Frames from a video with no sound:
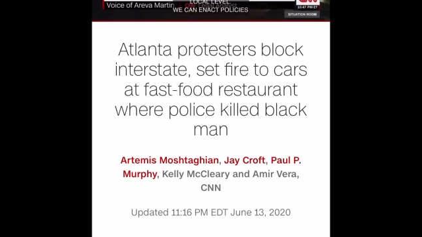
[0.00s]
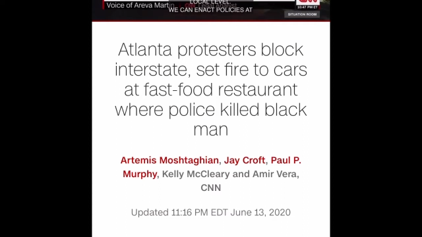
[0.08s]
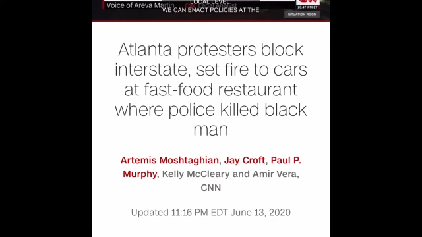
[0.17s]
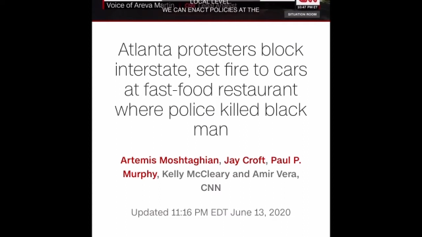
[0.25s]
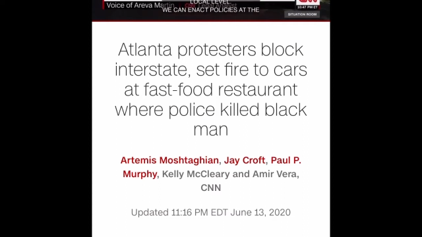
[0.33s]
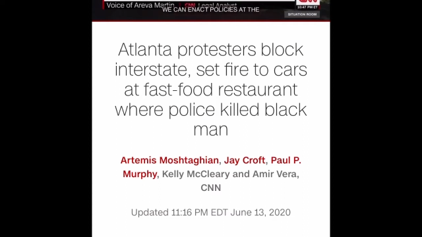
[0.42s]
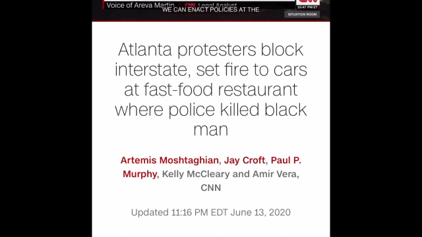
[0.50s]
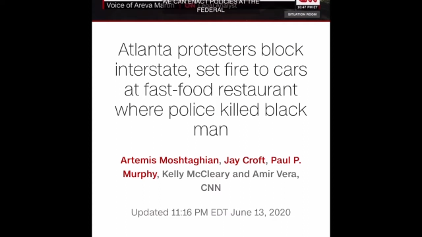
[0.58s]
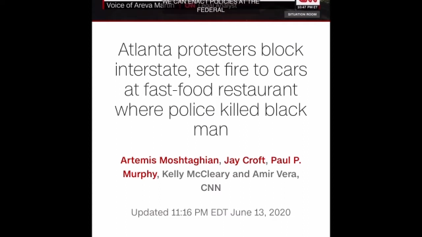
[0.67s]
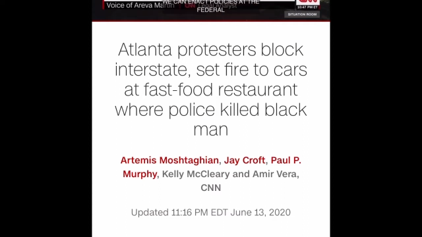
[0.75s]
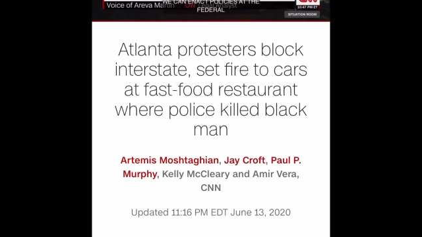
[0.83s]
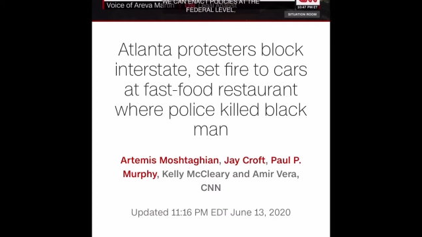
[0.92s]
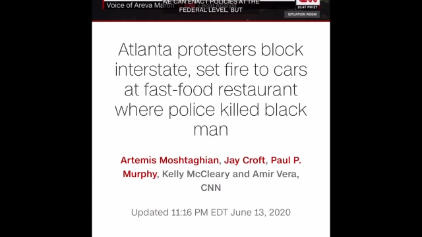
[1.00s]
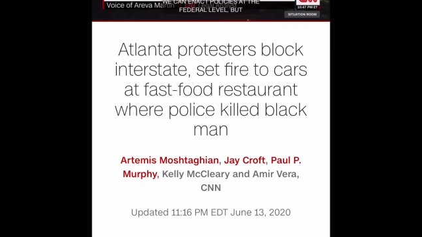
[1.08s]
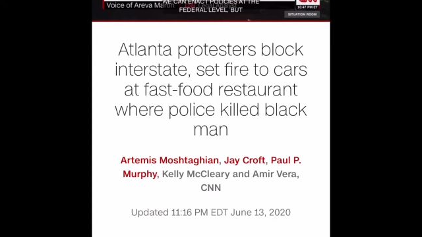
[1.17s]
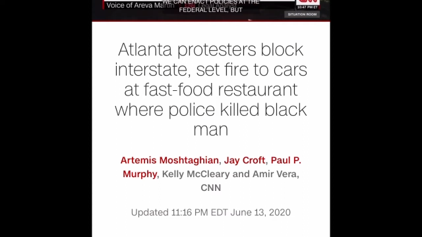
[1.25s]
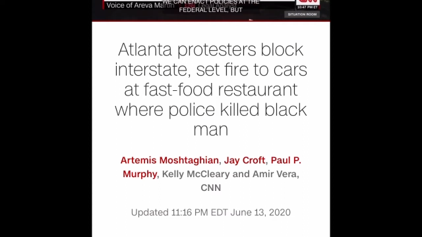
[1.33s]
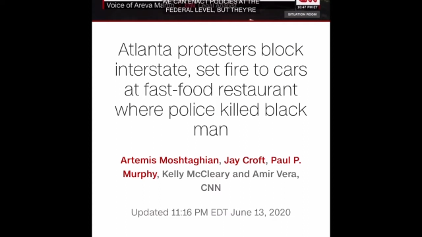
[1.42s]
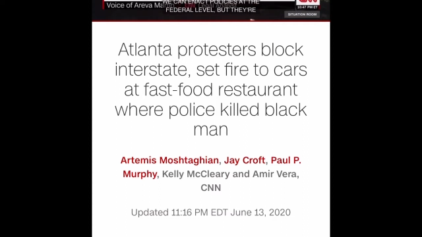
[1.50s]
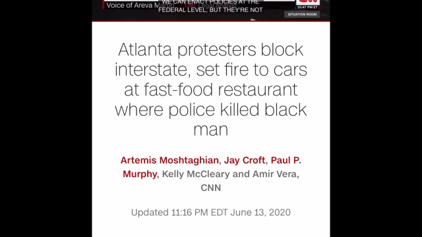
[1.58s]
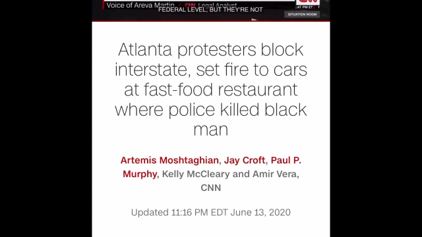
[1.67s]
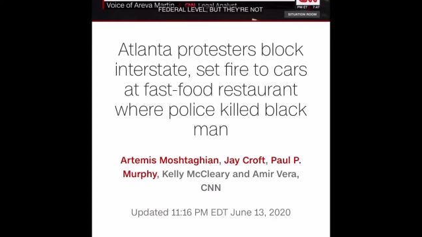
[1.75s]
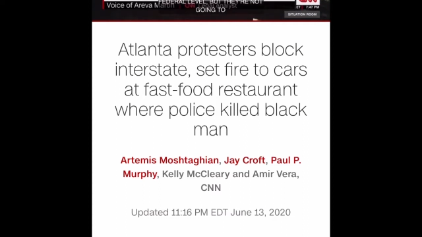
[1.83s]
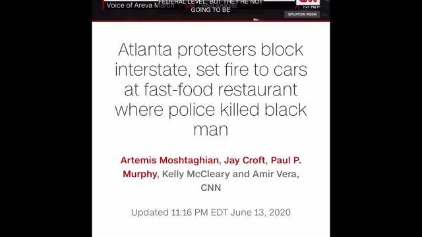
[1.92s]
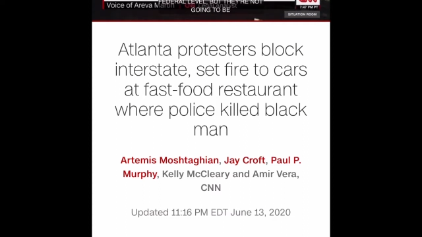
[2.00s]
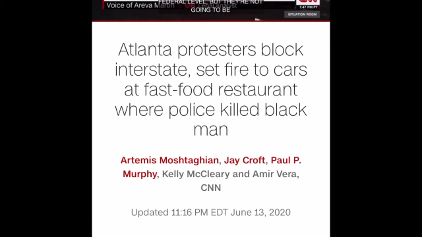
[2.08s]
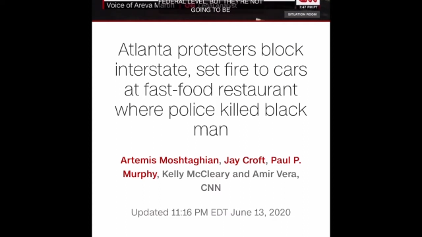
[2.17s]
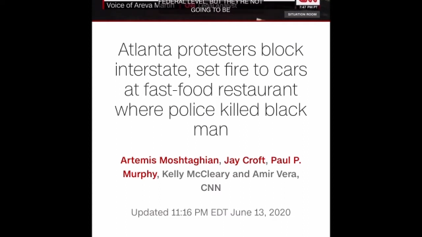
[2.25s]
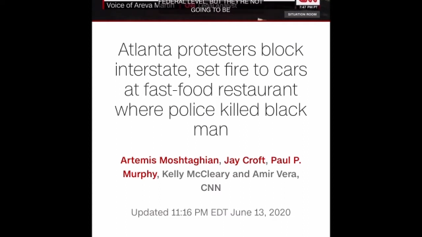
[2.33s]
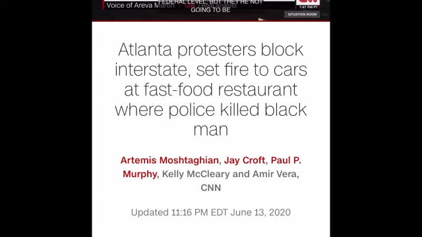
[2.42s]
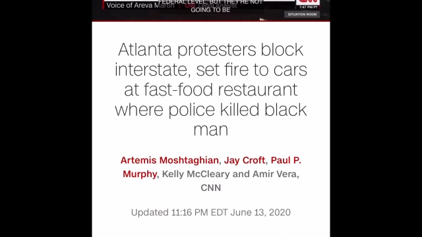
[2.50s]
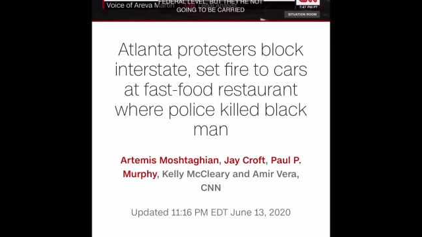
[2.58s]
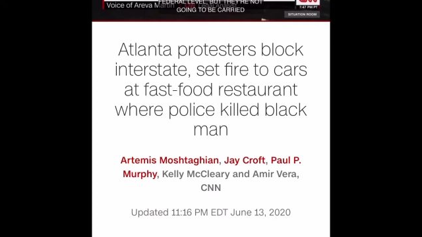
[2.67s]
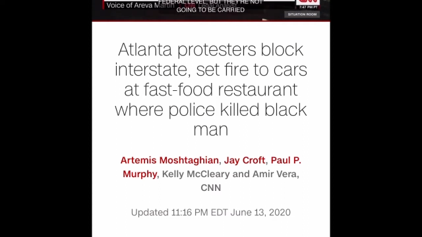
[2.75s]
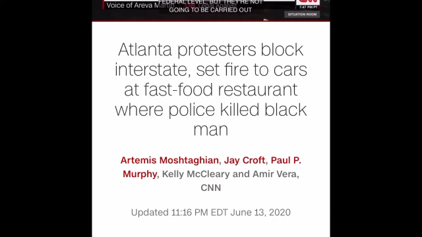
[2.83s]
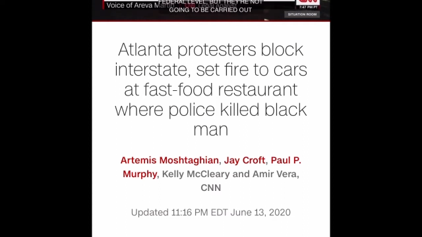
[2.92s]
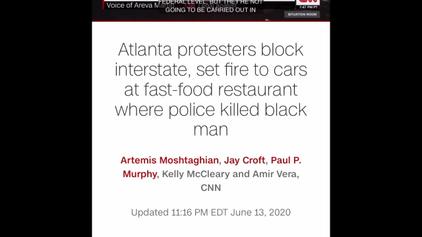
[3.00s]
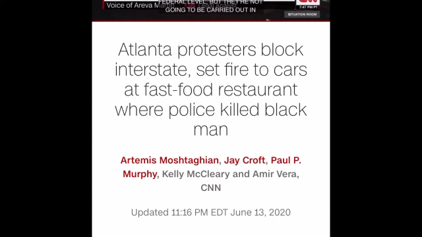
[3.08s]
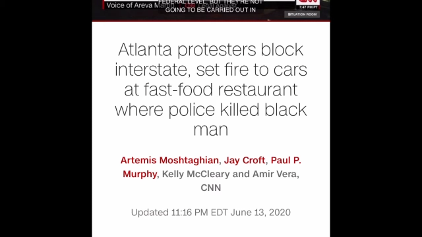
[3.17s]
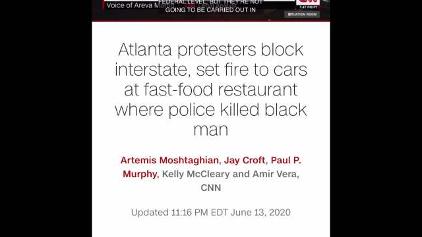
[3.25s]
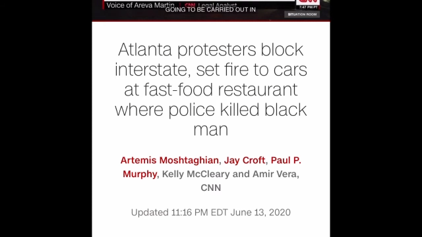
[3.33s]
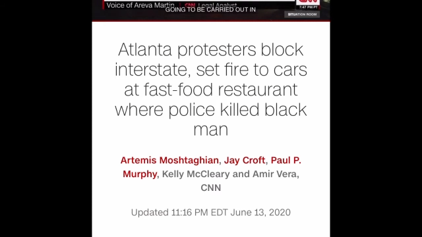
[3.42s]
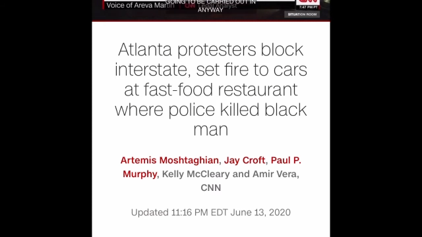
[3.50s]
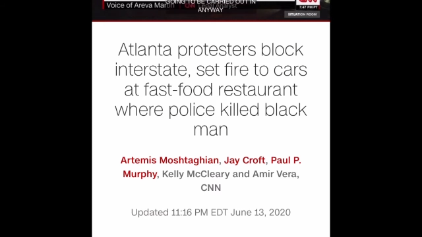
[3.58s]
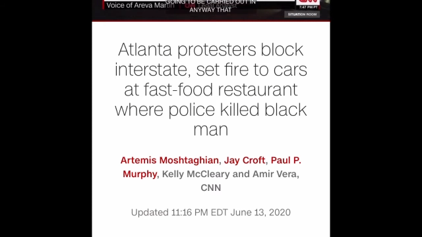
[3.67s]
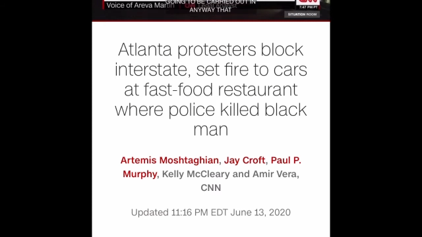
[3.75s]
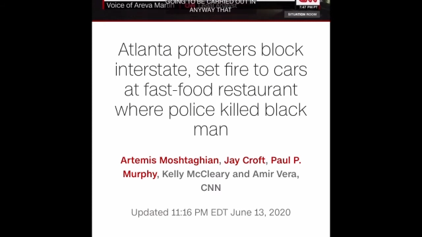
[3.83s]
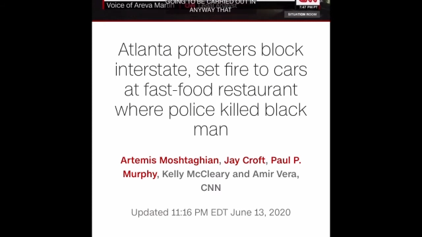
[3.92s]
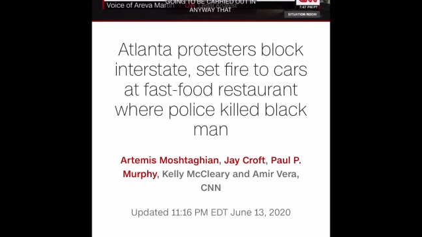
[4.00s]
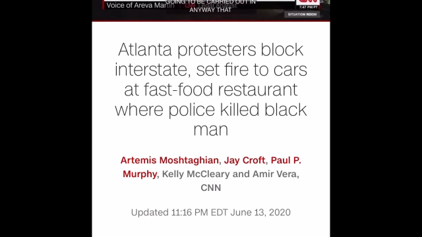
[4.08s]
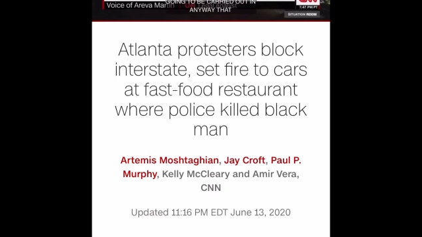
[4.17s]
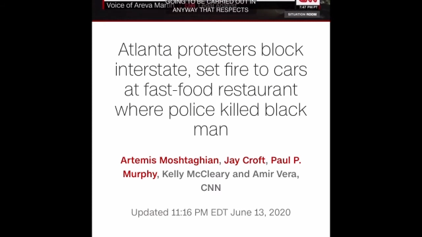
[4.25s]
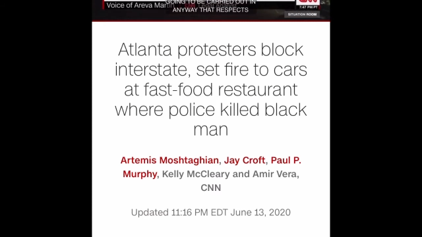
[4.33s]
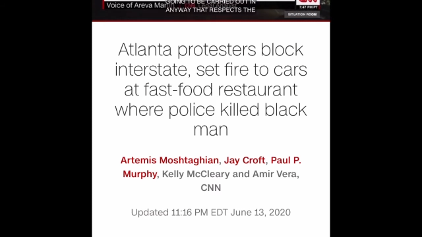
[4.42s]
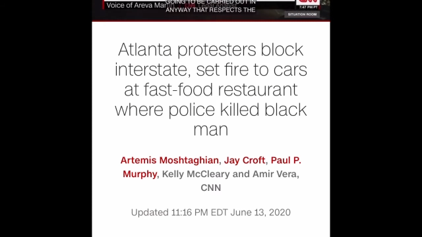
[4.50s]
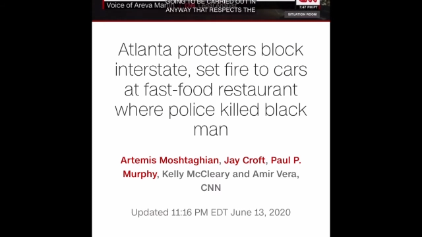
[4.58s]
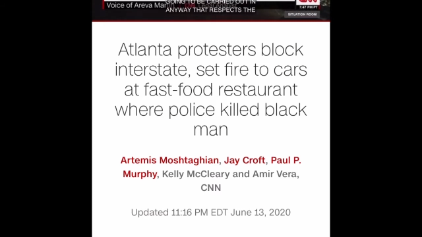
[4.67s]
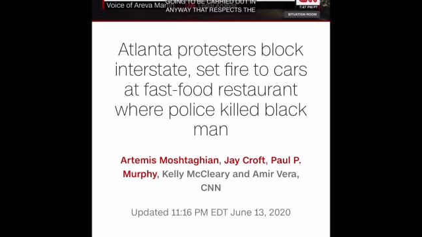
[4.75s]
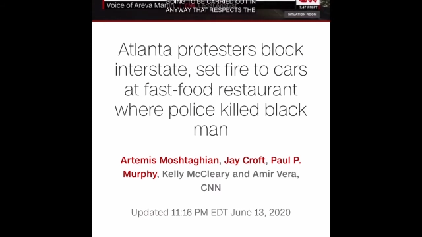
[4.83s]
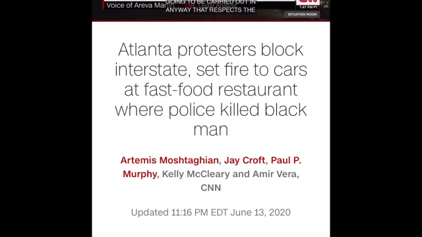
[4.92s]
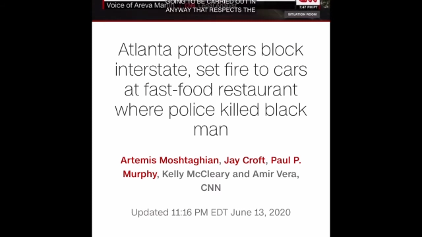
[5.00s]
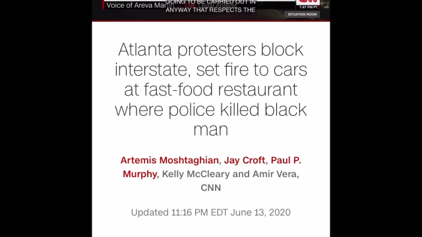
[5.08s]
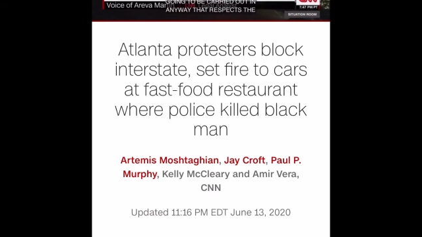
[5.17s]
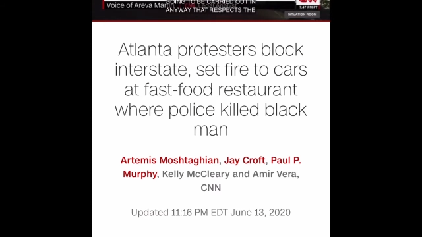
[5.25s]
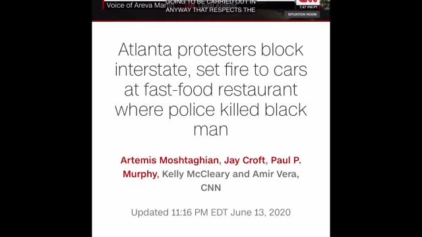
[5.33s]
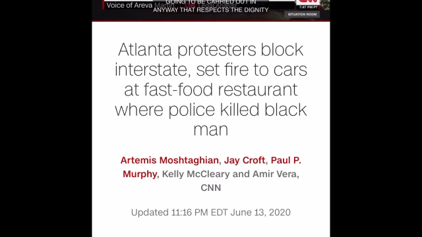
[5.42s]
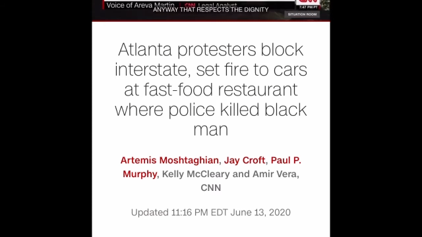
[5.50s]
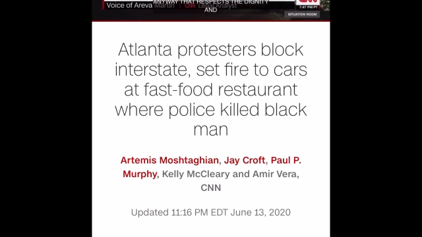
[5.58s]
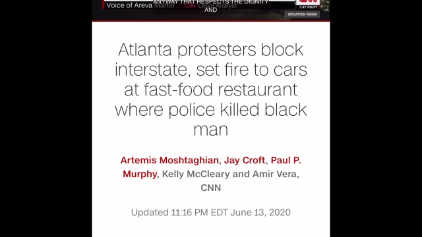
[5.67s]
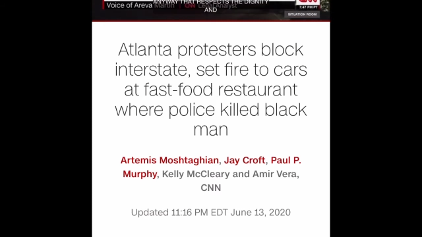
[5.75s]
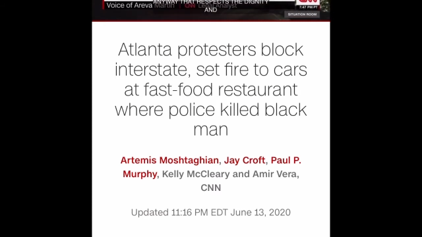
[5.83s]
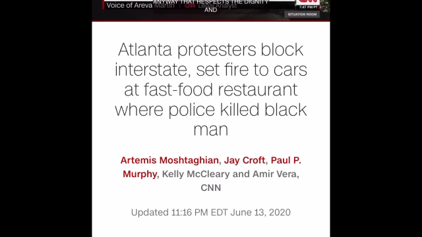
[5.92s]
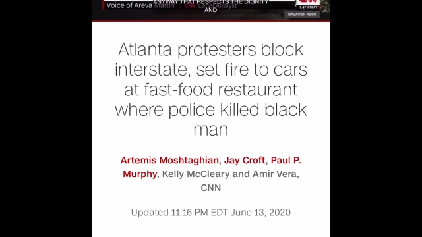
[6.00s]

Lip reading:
No face is visible, so there are no lips to read.